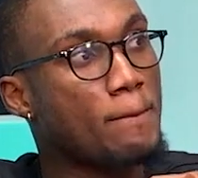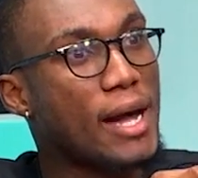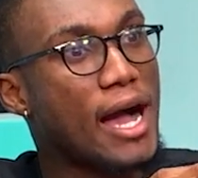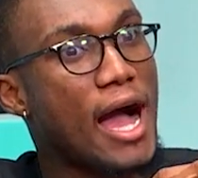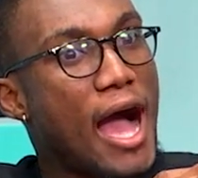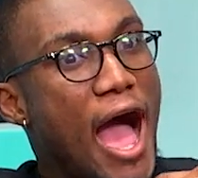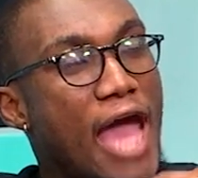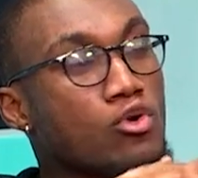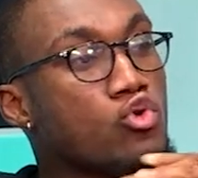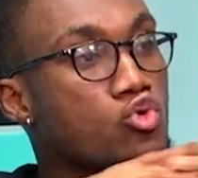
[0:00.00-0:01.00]
But
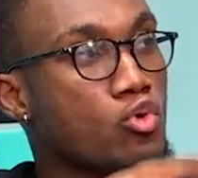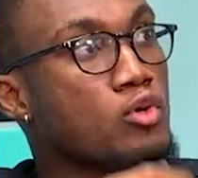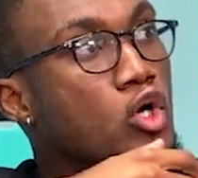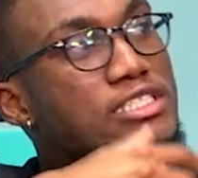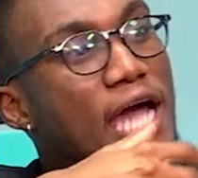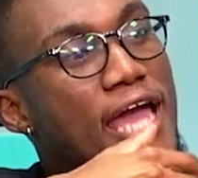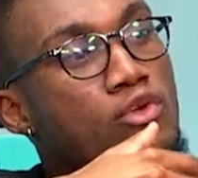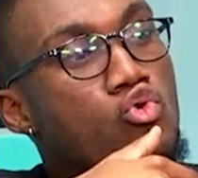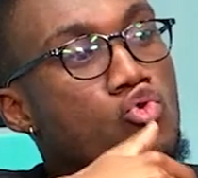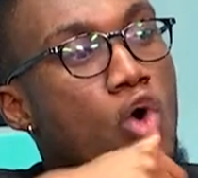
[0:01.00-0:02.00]
I don't know, because I
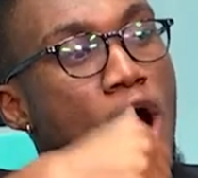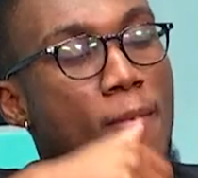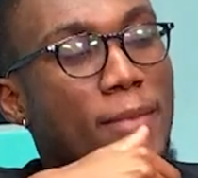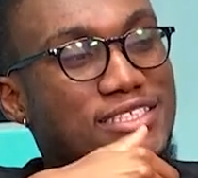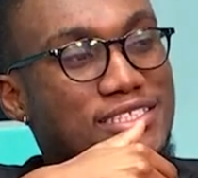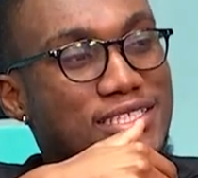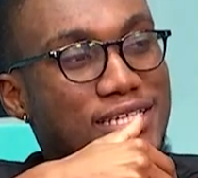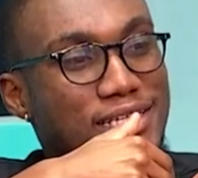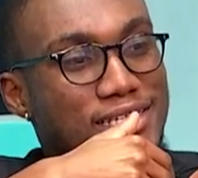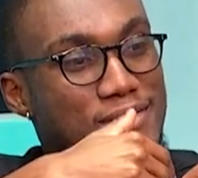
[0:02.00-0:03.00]
don't know how much
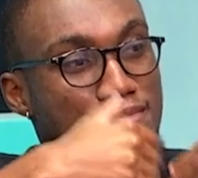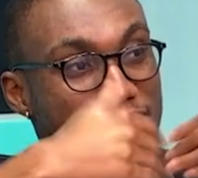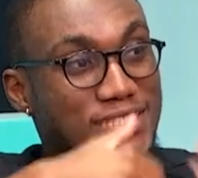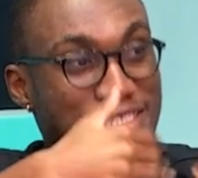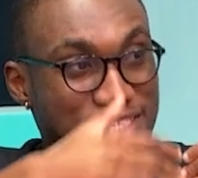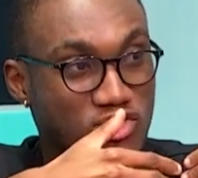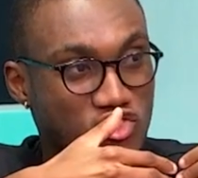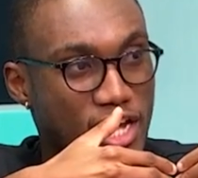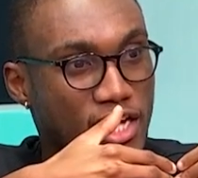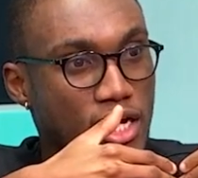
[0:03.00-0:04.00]
he plays as a
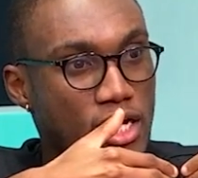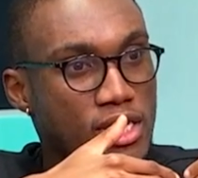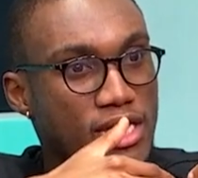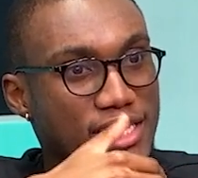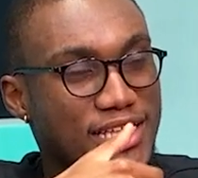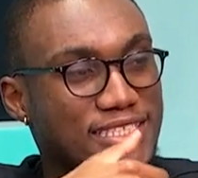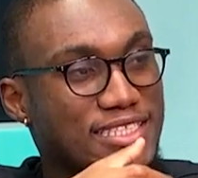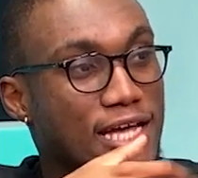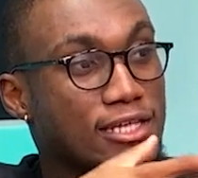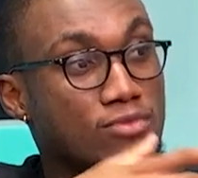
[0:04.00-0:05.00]
striker, in the
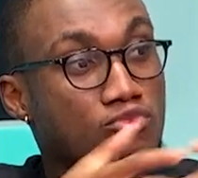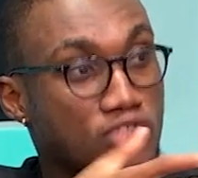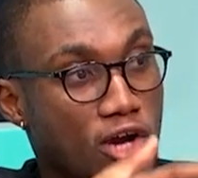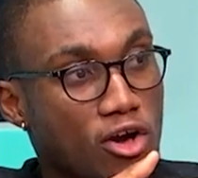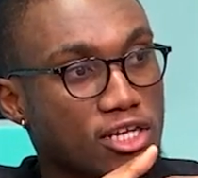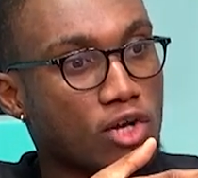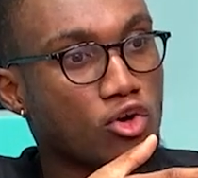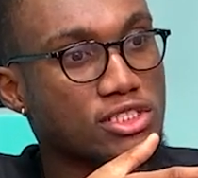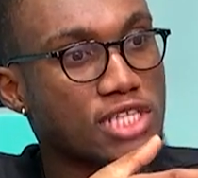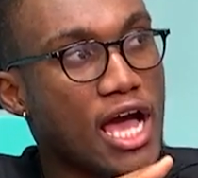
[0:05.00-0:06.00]
sense that he moves around a lot.